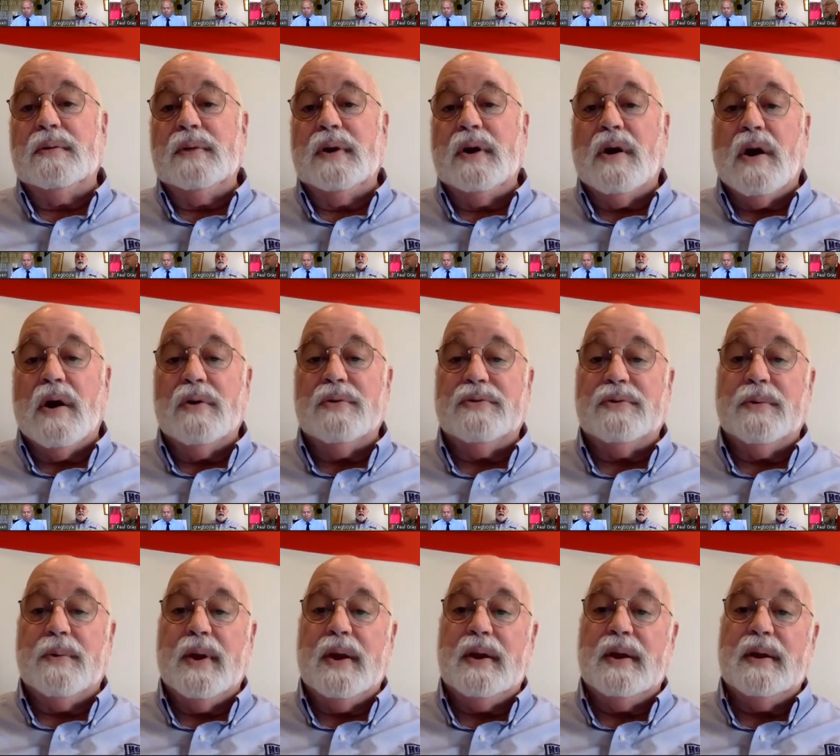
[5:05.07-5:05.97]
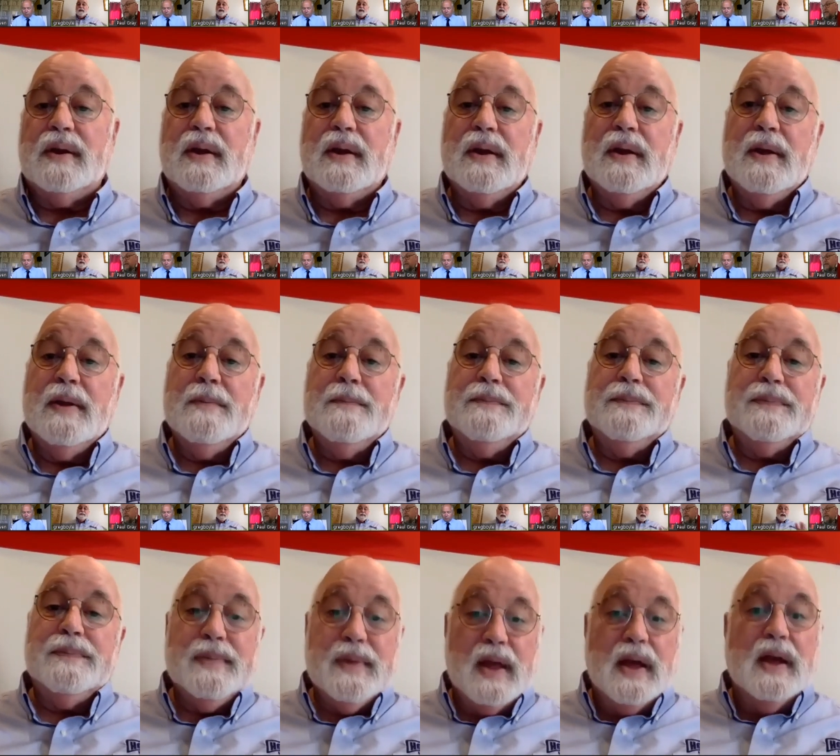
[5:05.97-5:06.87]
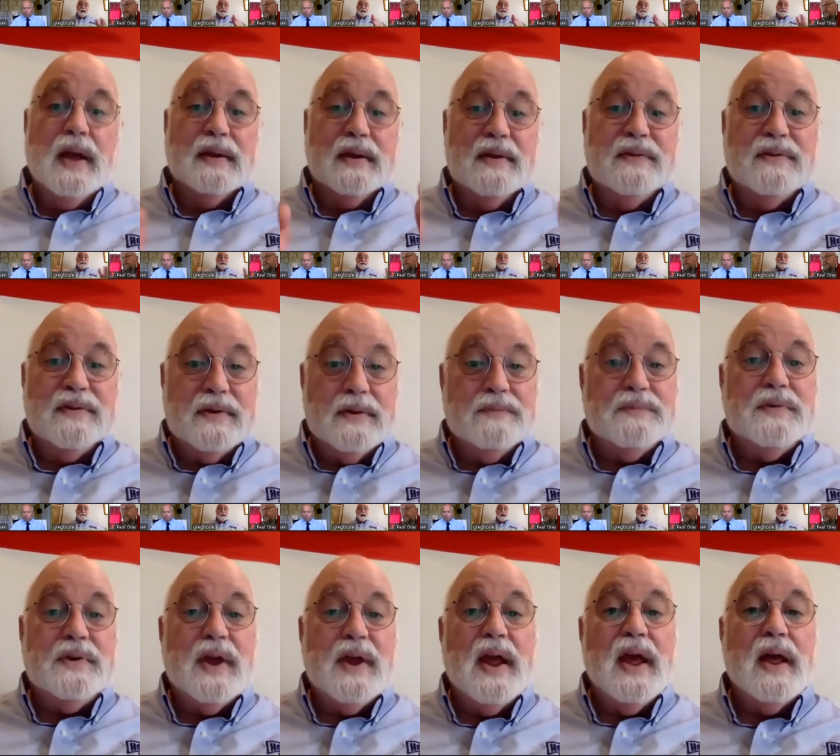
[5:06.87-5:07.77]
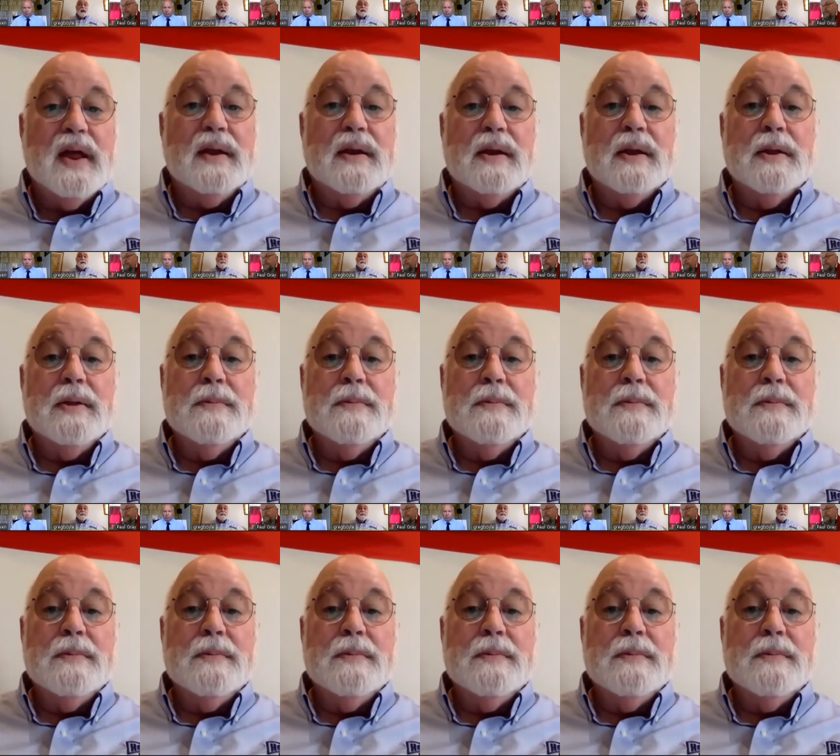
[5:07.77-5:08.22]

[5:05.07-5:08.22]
incarcerated, a list of 10.